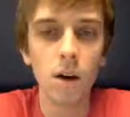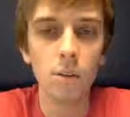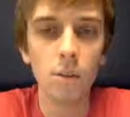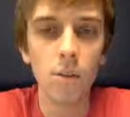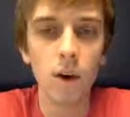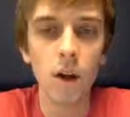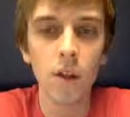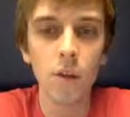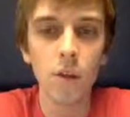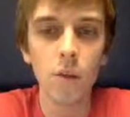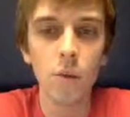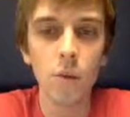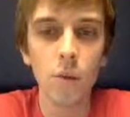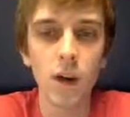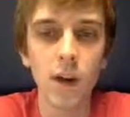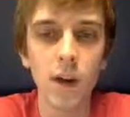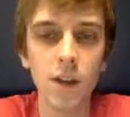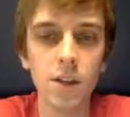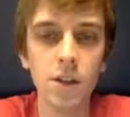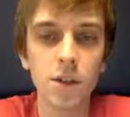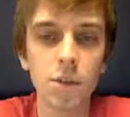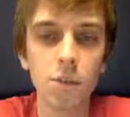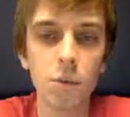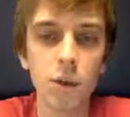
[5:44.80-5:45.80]

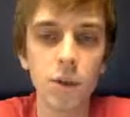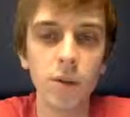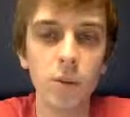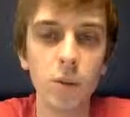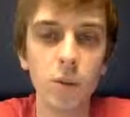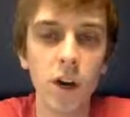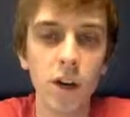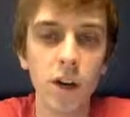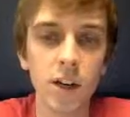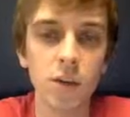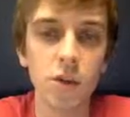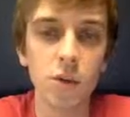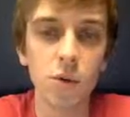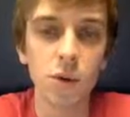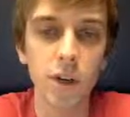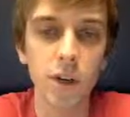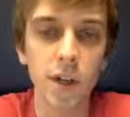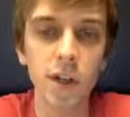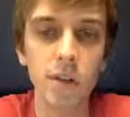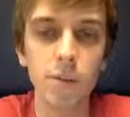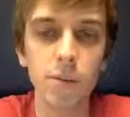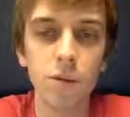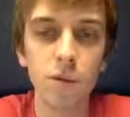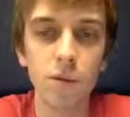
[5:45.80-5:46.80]
Otherwise, we want to
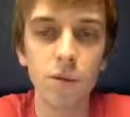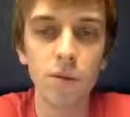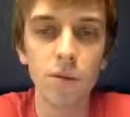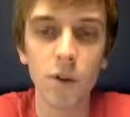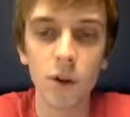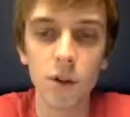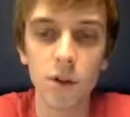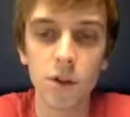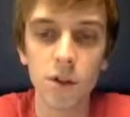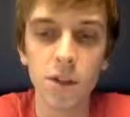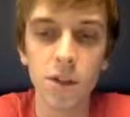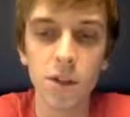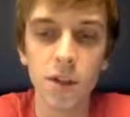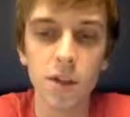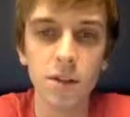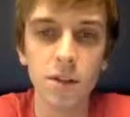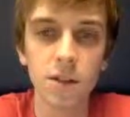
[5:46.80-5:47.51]
keep traversing,